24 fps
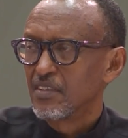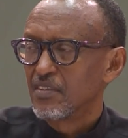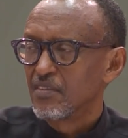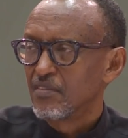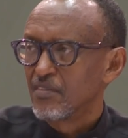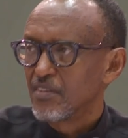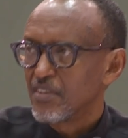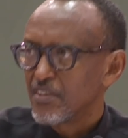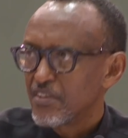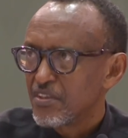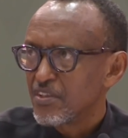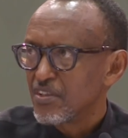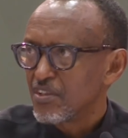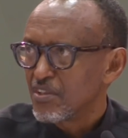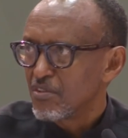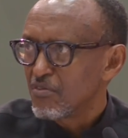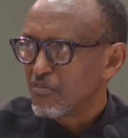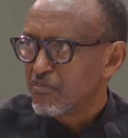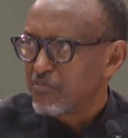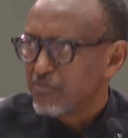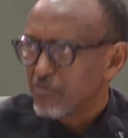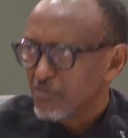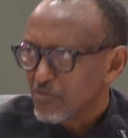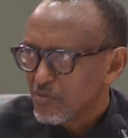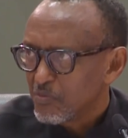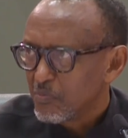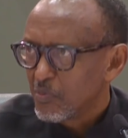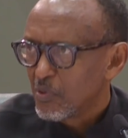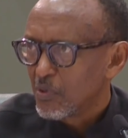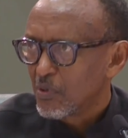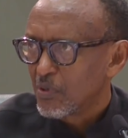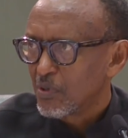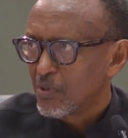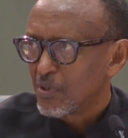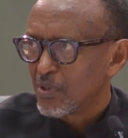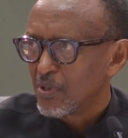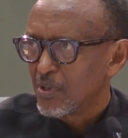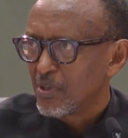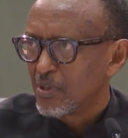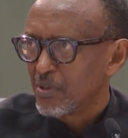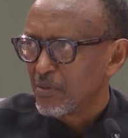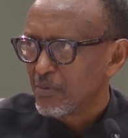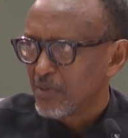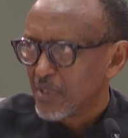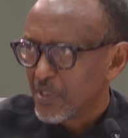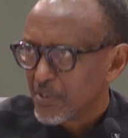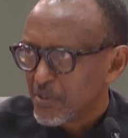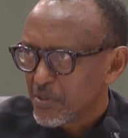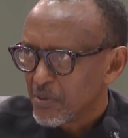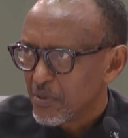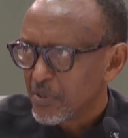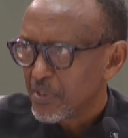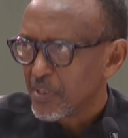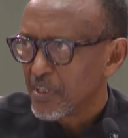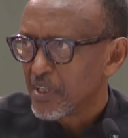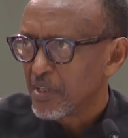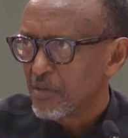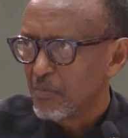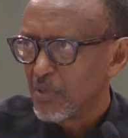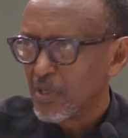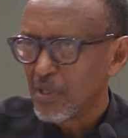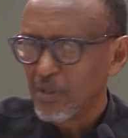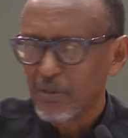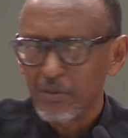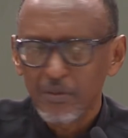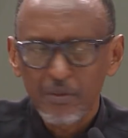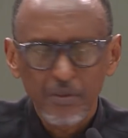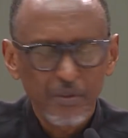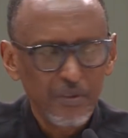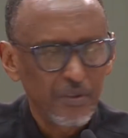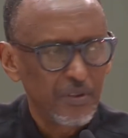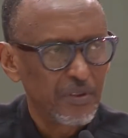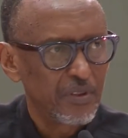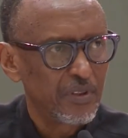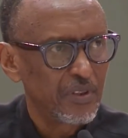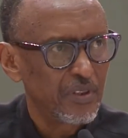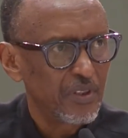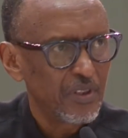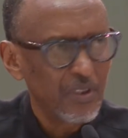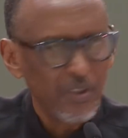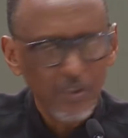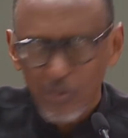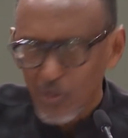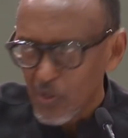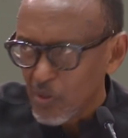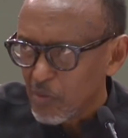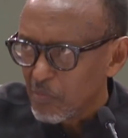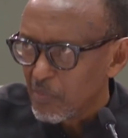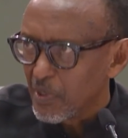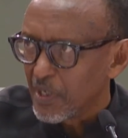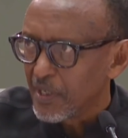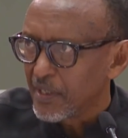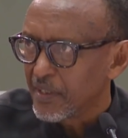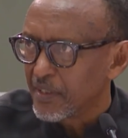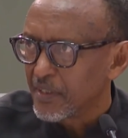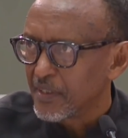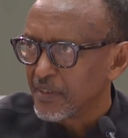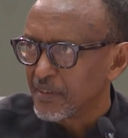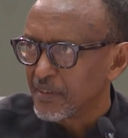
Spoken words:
this is football we are talking about globally.